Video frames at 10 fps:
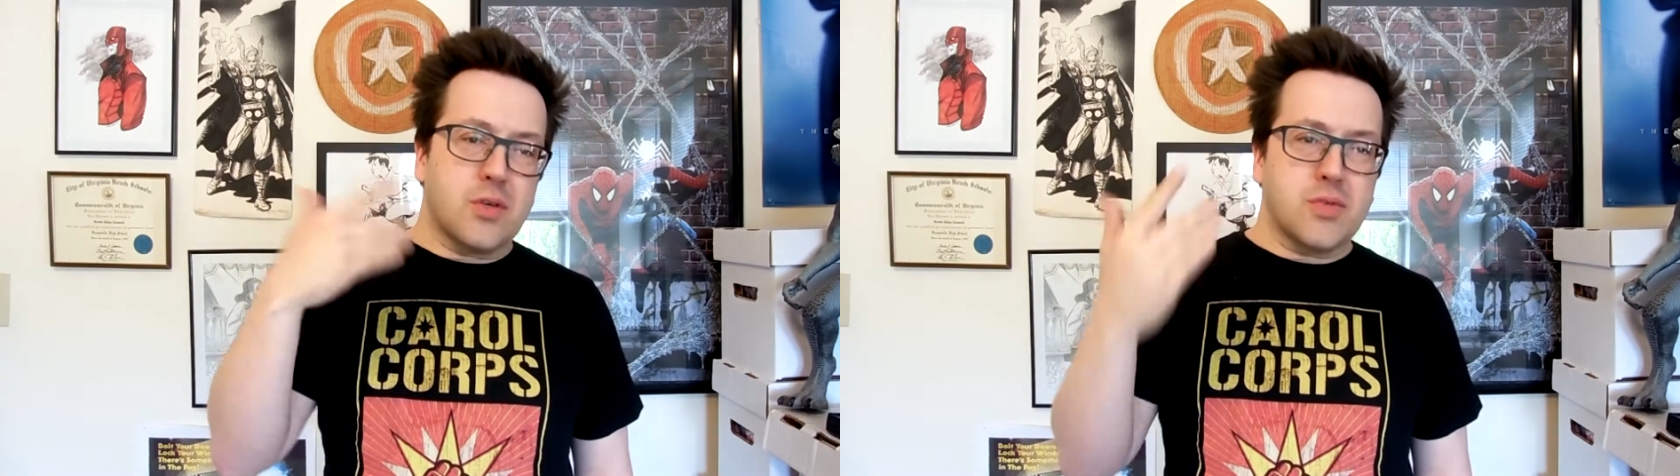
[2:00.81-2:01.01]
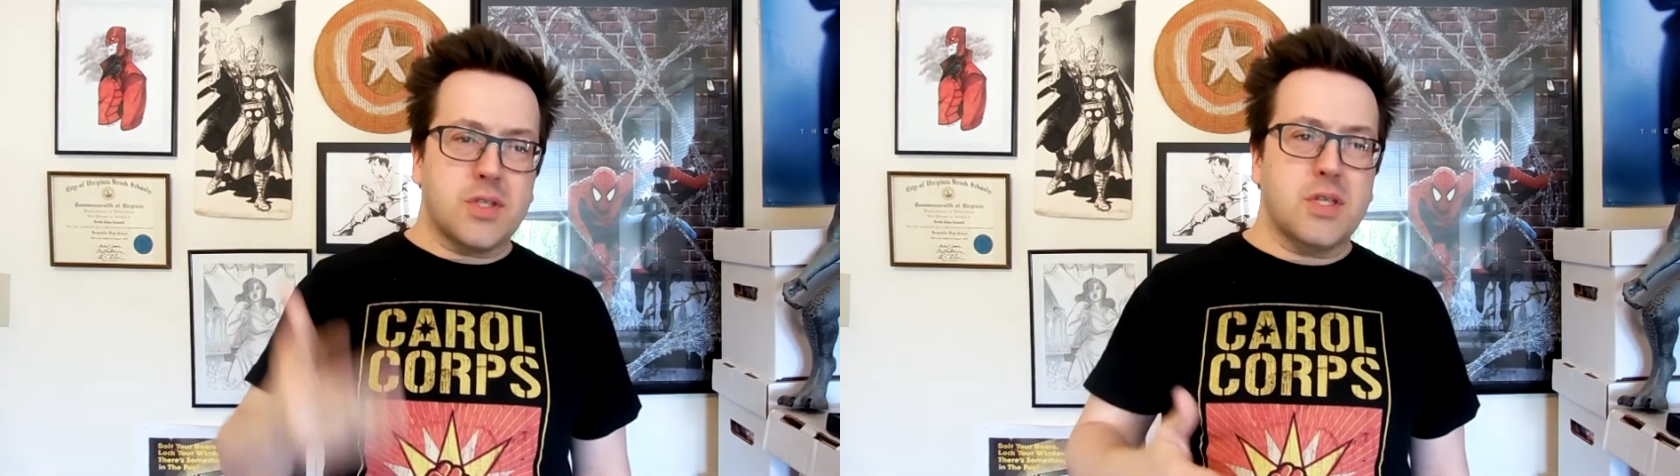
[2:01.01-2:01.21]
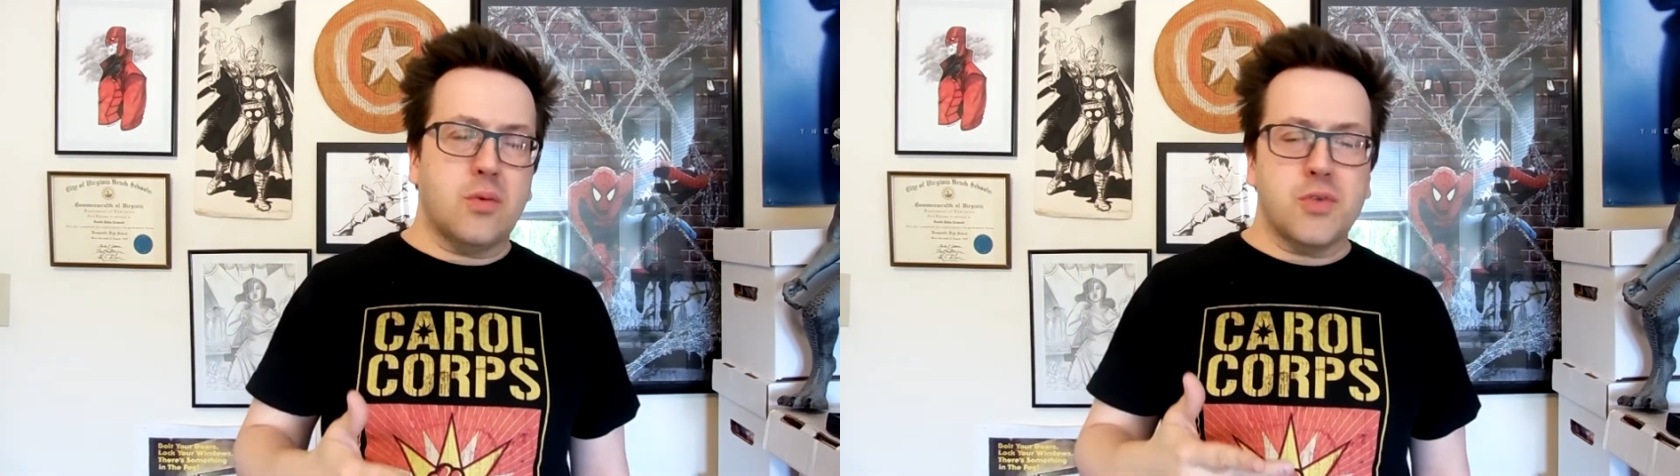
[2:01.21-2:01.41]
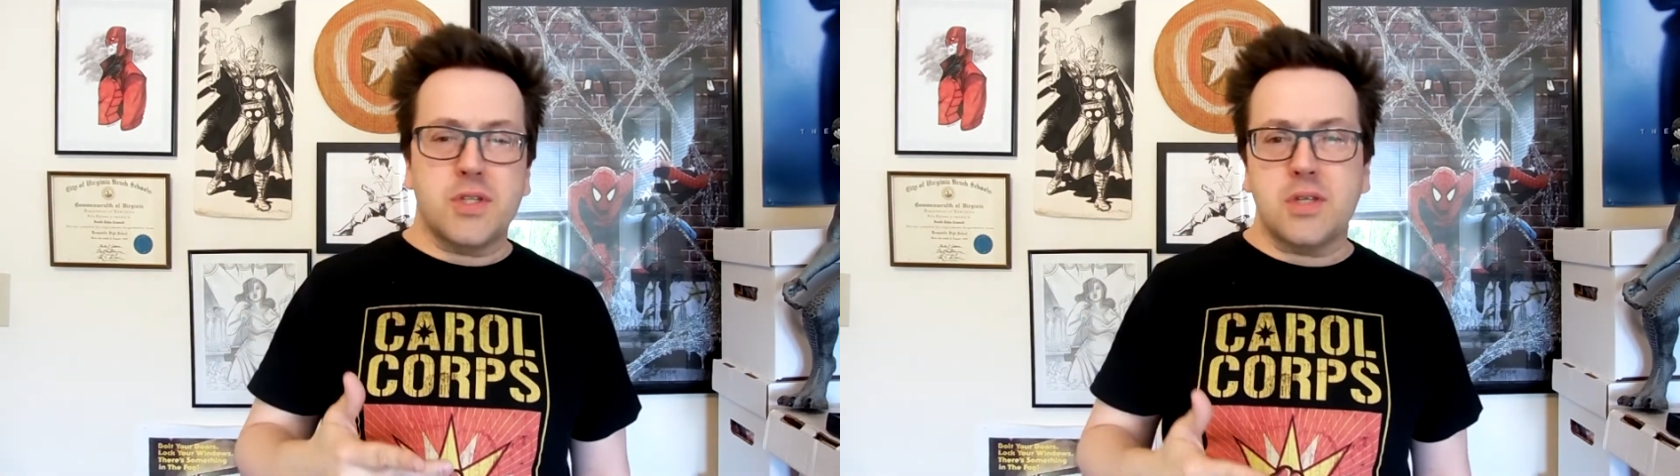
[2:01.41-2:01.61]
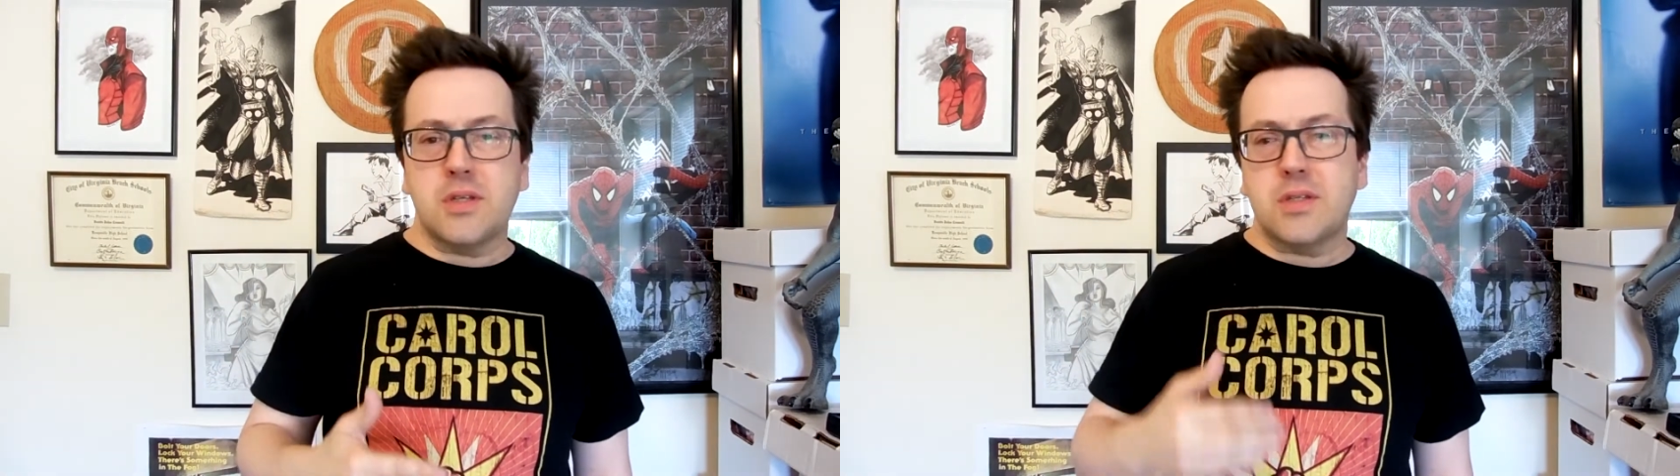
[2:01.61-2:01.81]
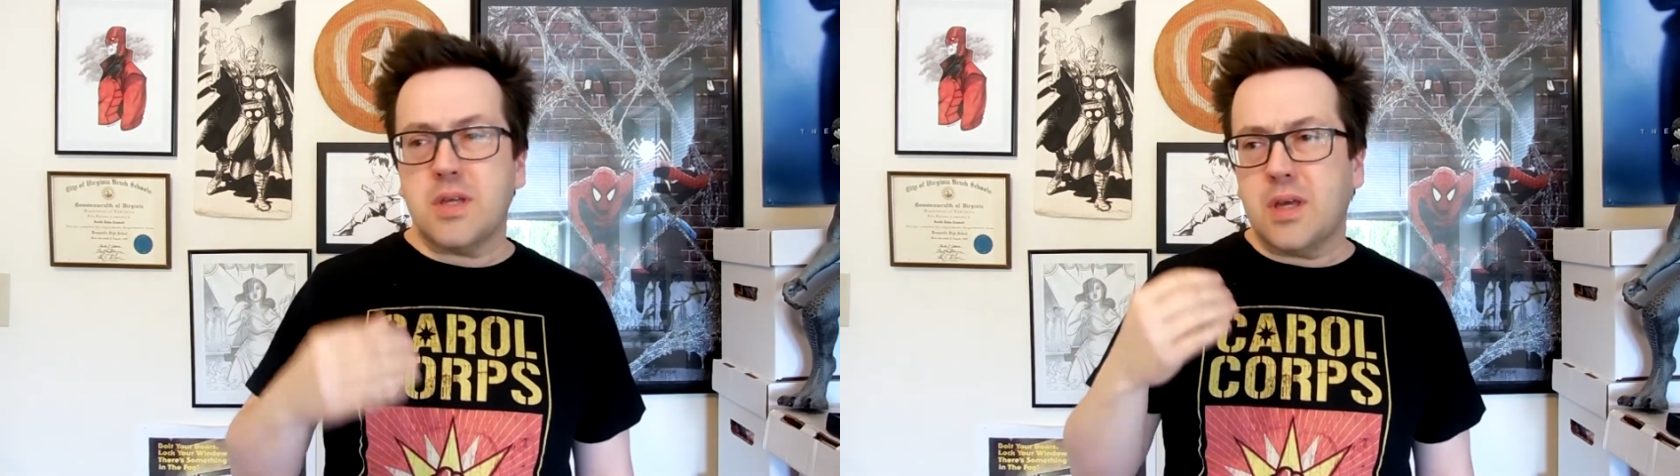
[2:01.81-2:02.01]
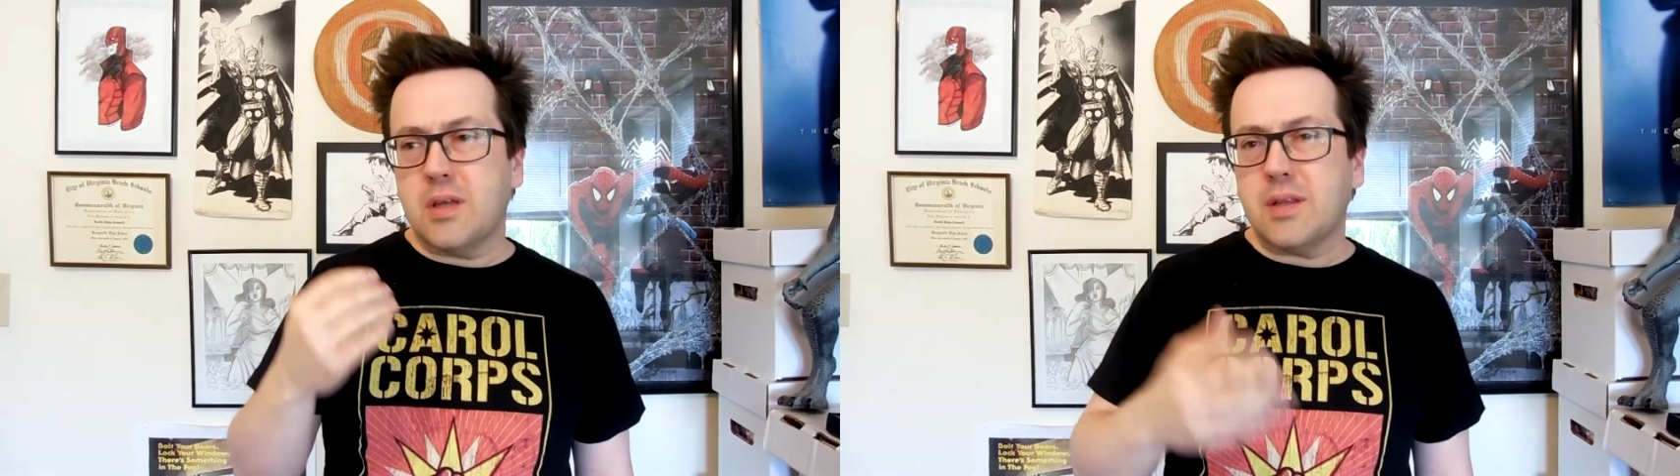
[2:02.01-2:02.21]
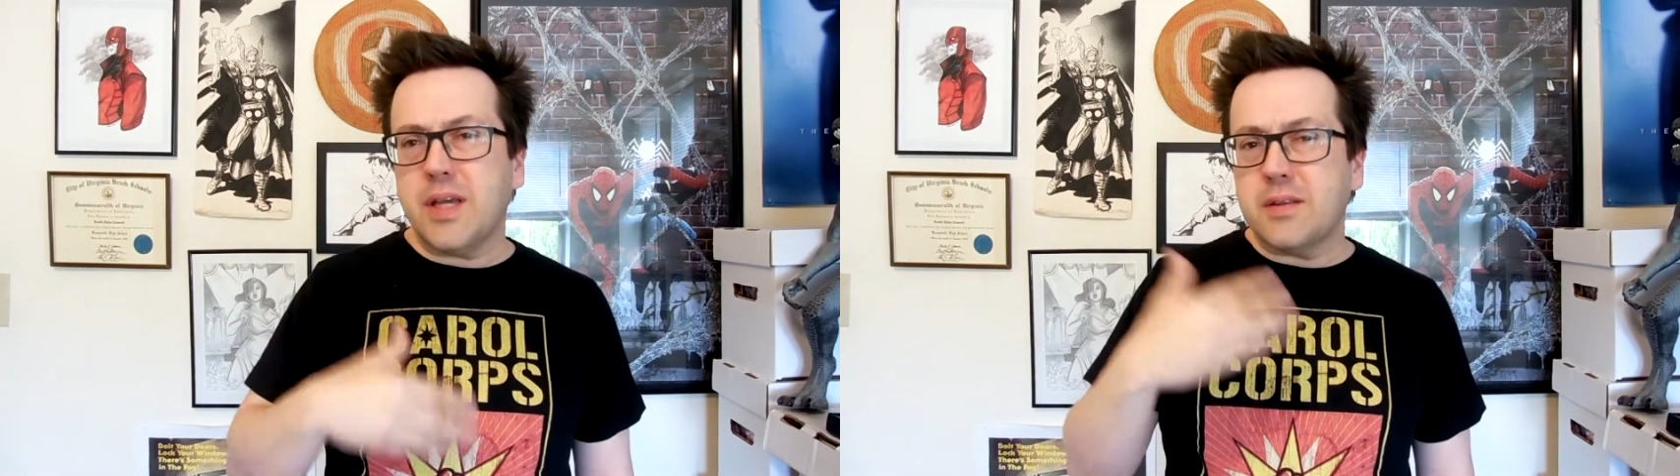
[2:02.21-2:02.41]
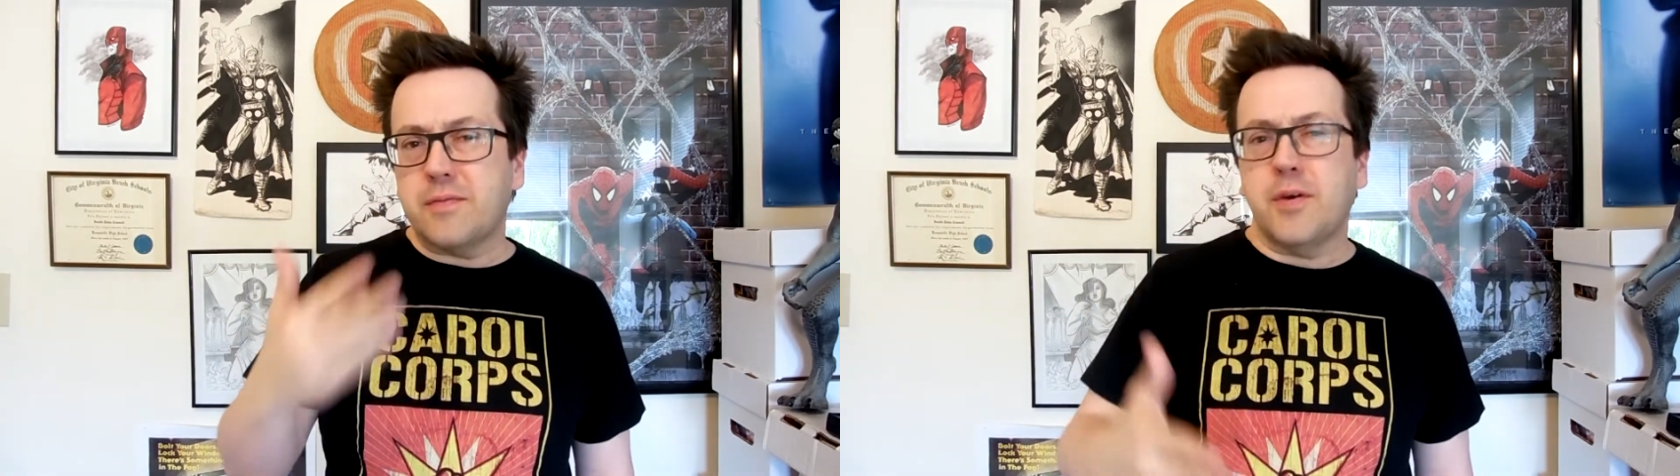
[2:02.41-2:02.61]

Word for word: those sequences late in the